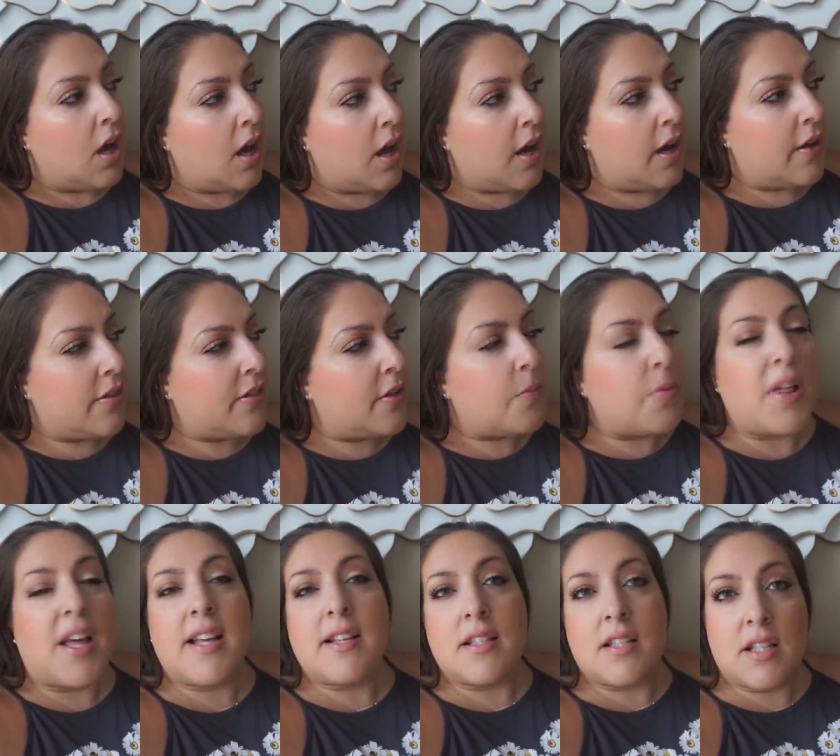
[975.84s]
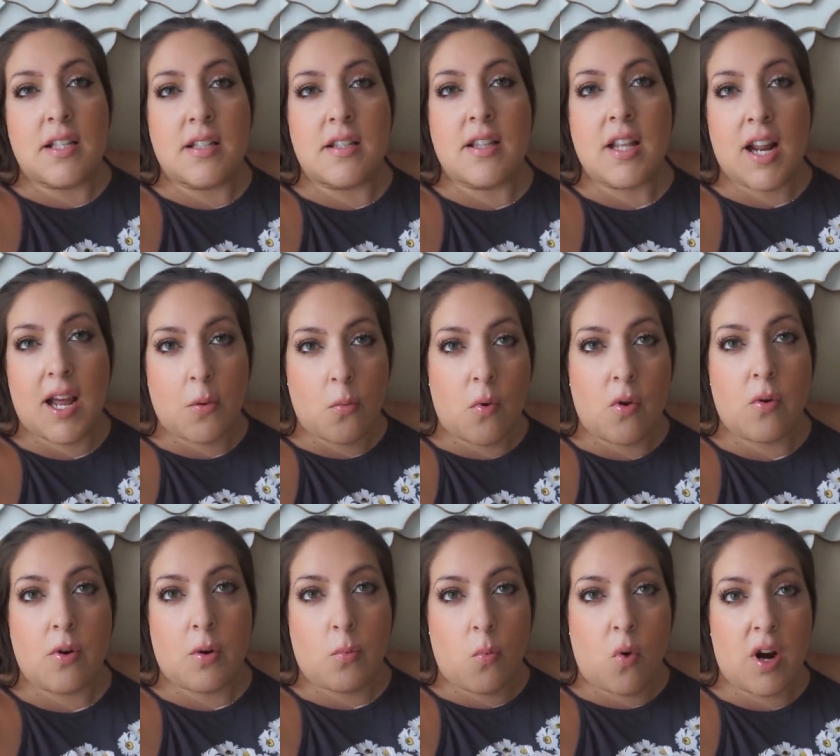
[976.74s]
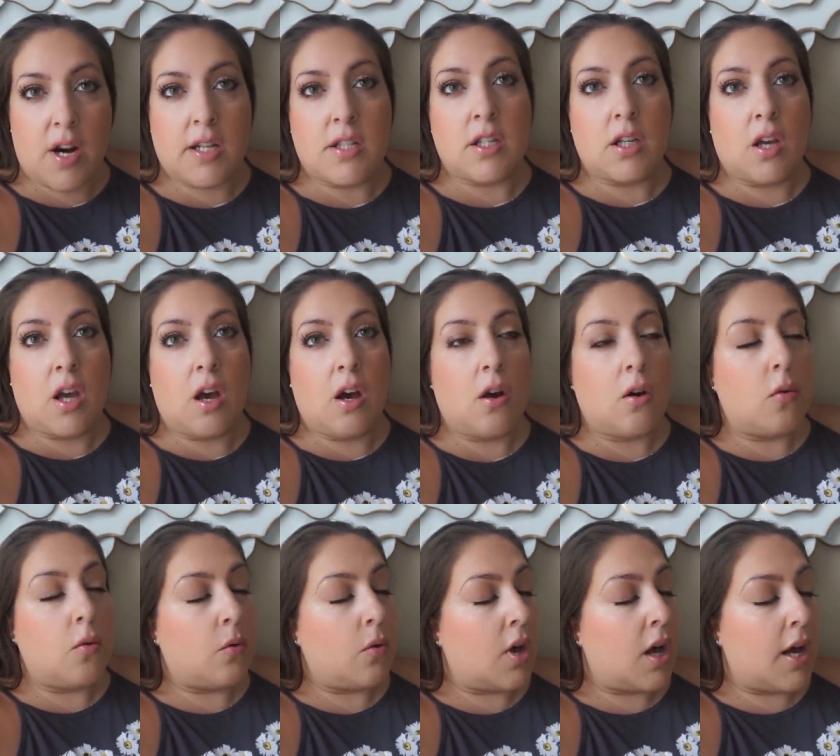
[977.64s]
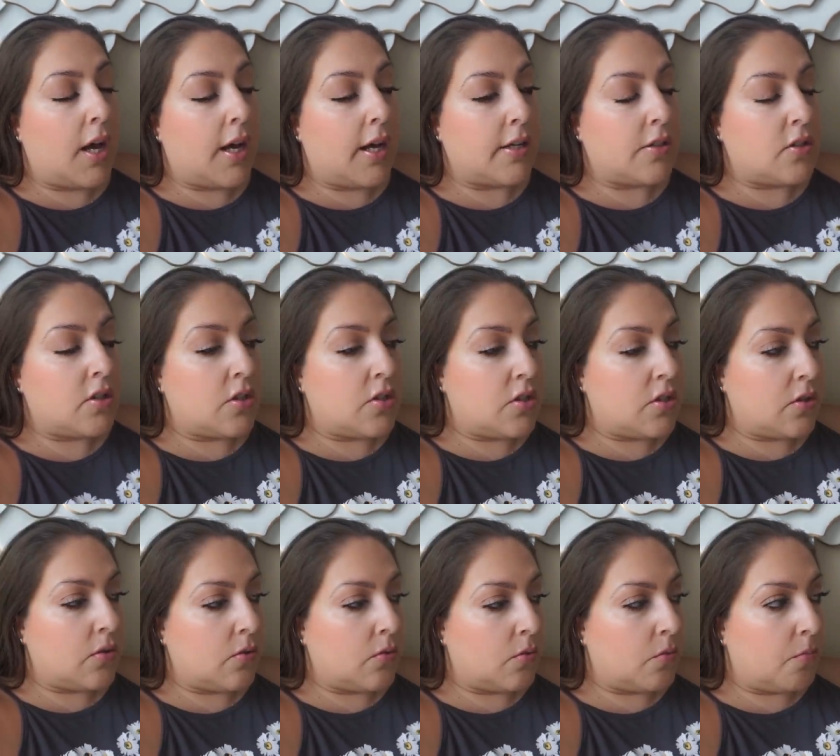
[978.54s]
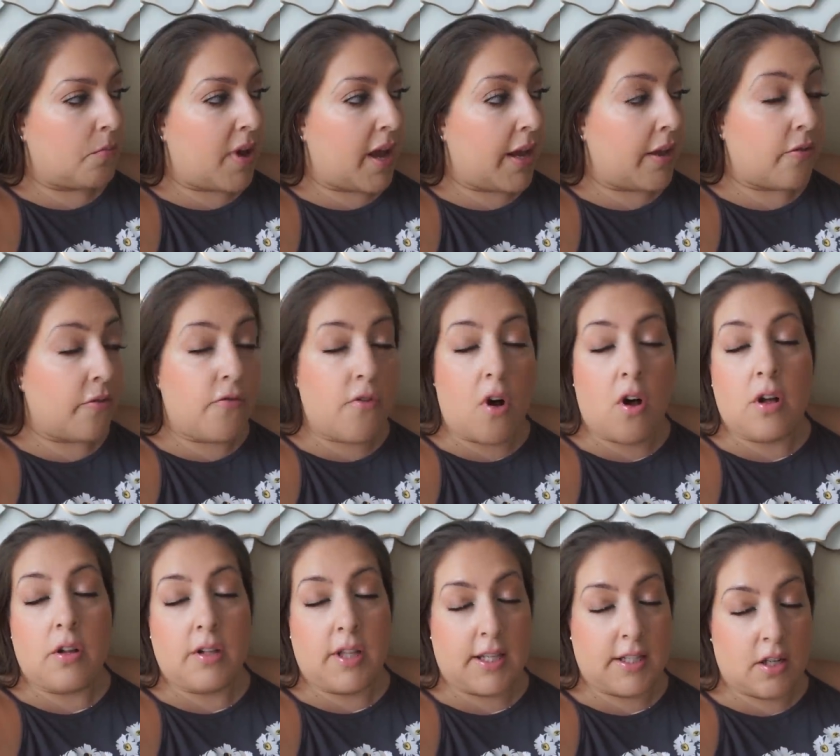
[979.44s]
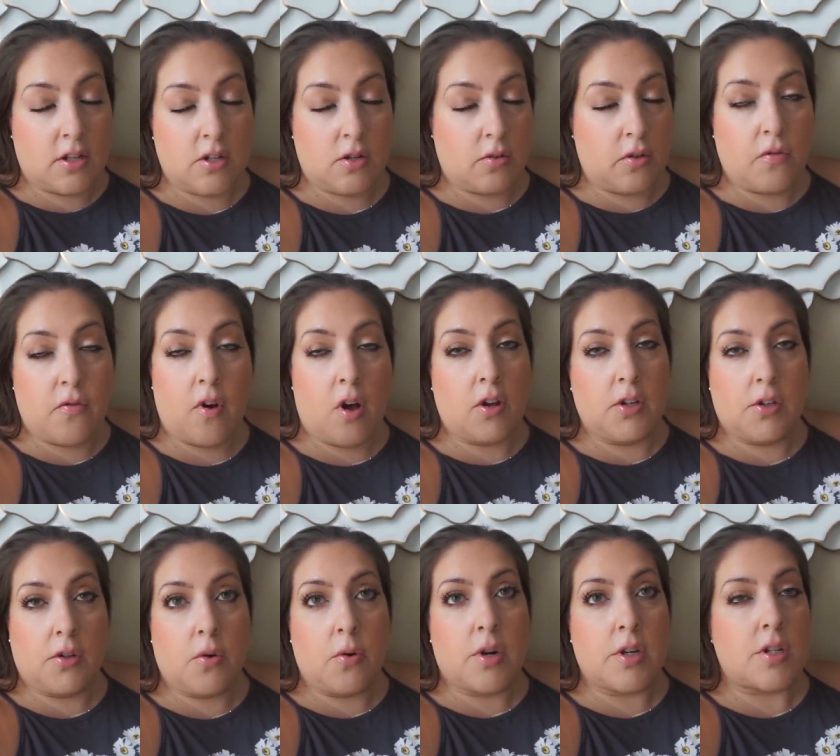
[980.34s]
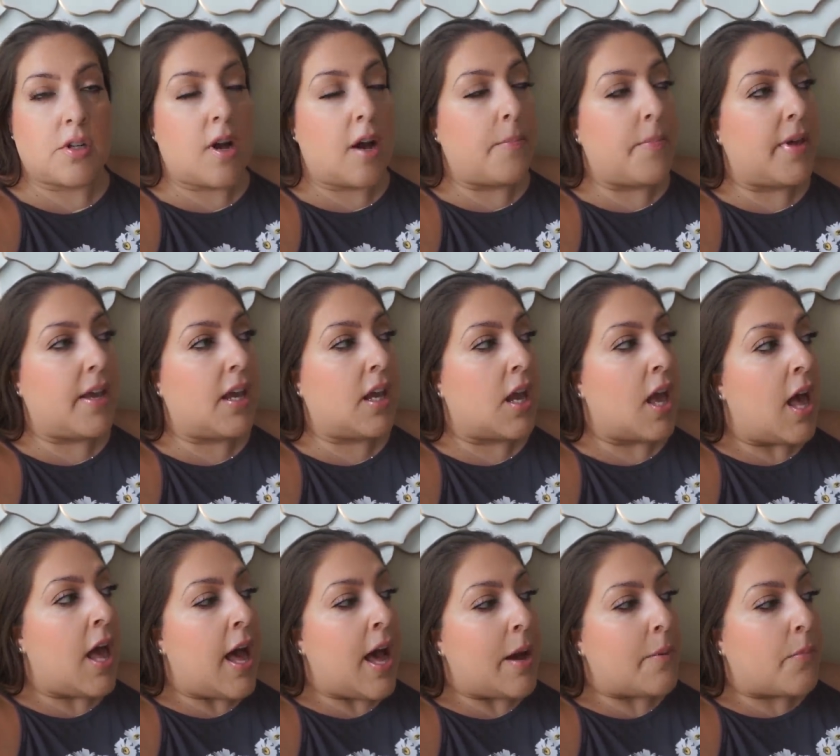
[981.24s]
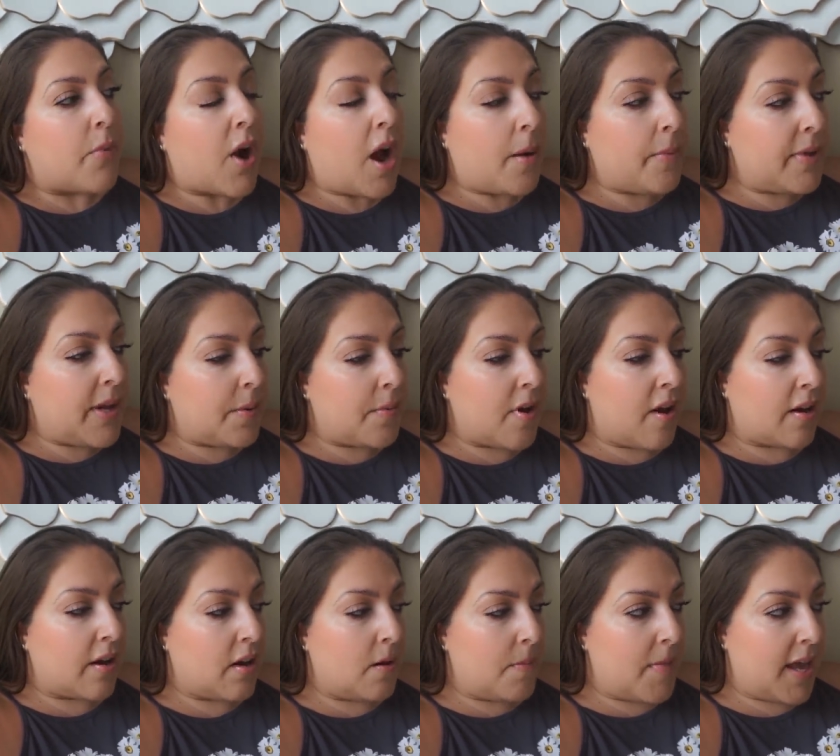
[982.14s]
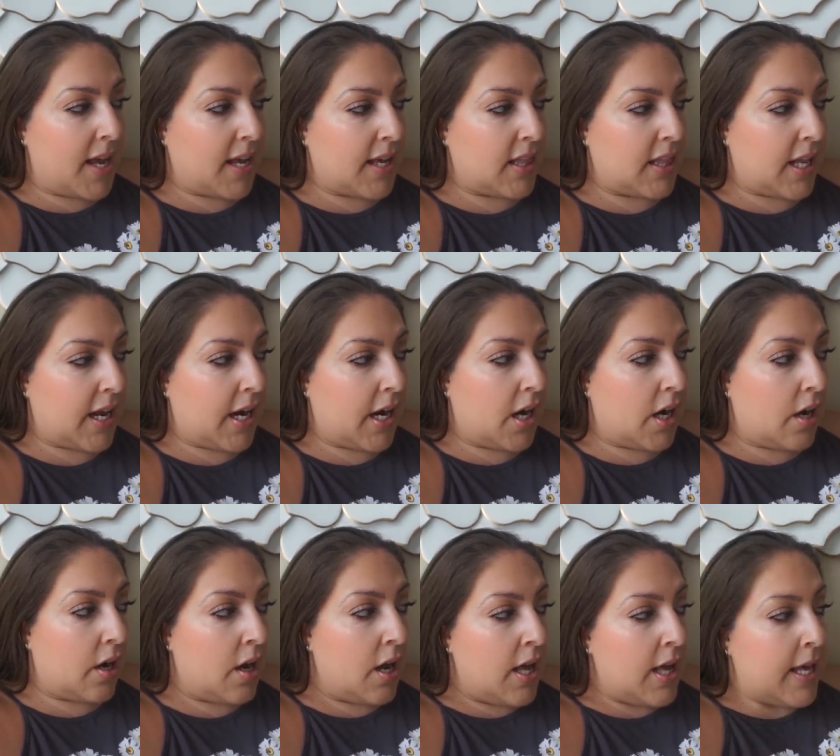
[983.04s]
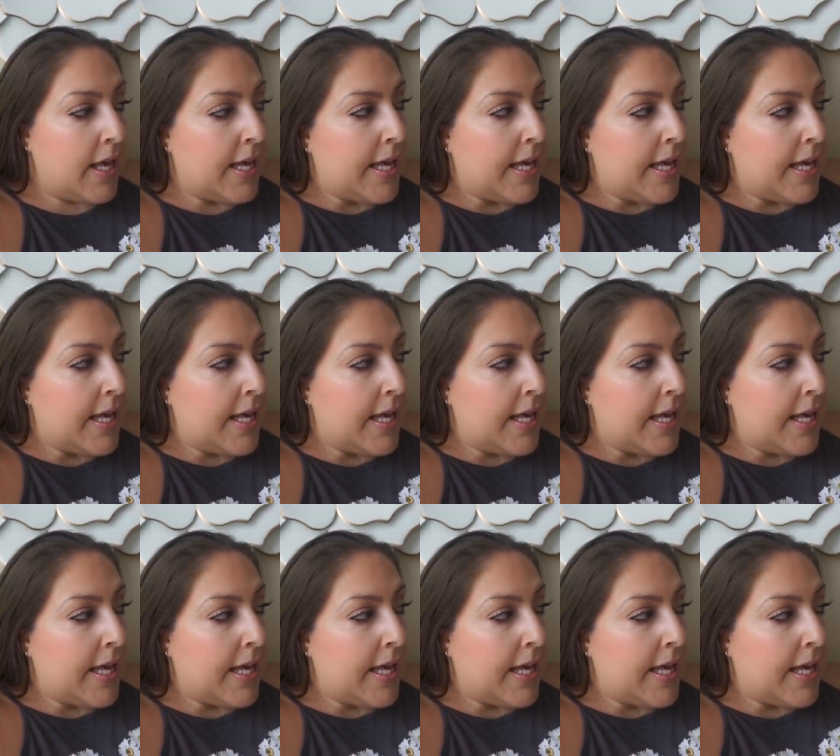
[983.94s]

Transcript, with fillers: Uh, the places that I want, wanted to go uh, to do my fall, like to do the fall decor shopping, probably i am not going to make it there